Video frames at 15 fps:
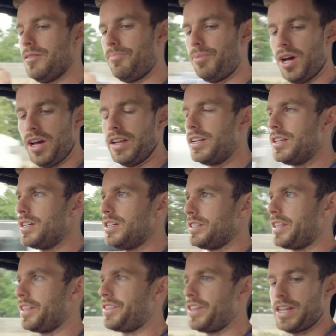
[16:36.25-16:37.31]
But
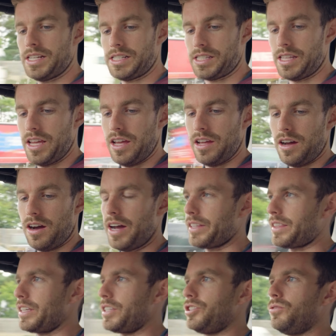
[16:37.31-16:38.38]
the things that I
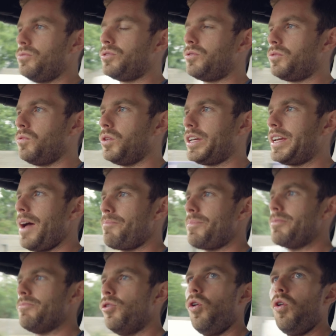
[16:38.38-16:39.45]
think you get a
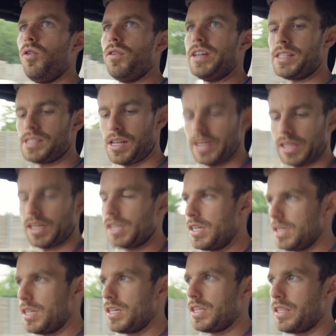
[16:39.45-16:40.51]
bit more is like
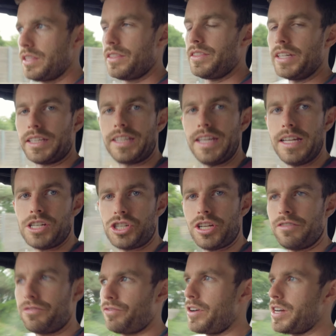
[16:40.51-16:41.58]
the gear
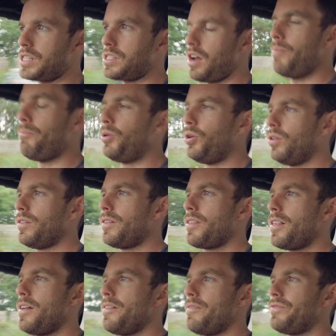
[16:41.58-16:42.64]
shift, for example.
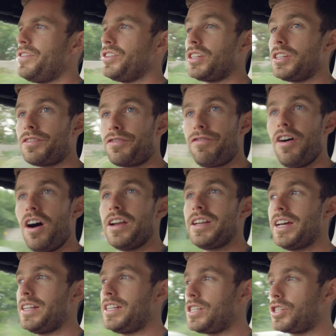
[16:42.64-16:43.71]
This is fun
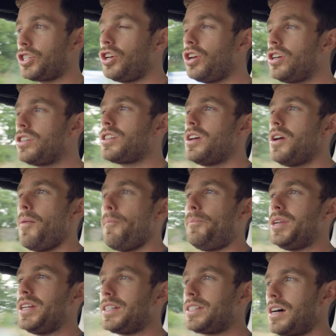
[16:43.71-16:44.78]
and it's good,
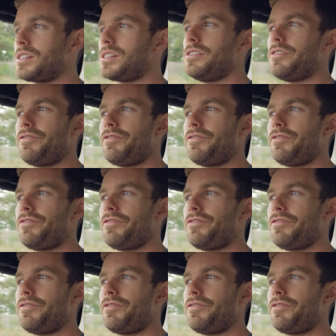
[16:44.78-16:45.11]
but it doesn't